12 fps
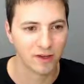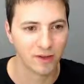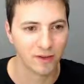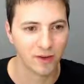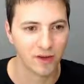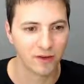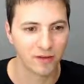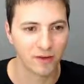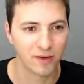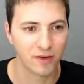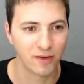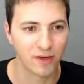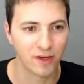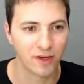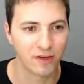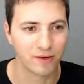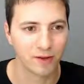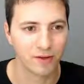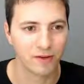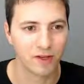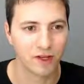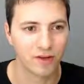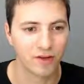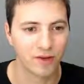we have
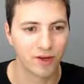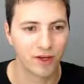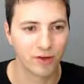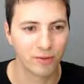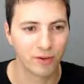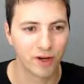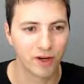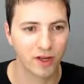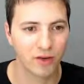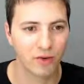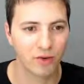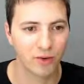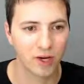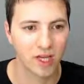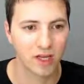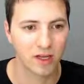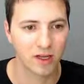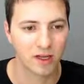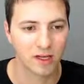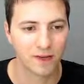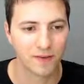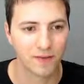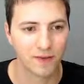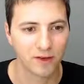done the radio pairing already,
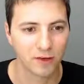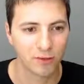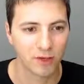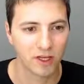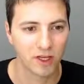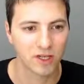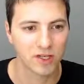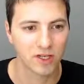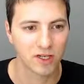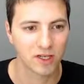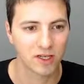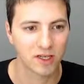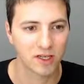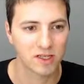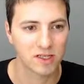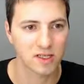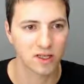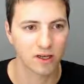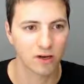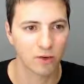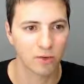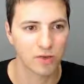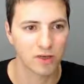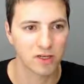communication test,
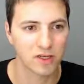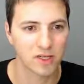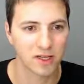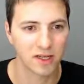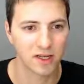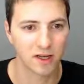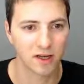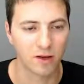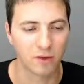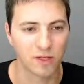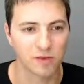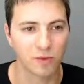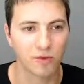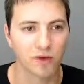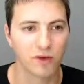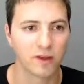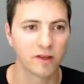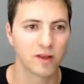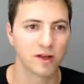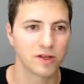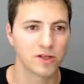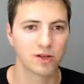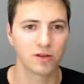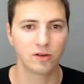enclosures, and now let's move to the
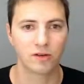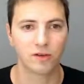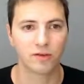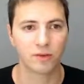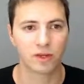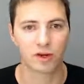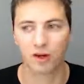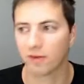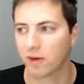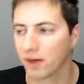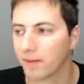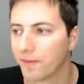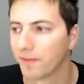integration with Grafana.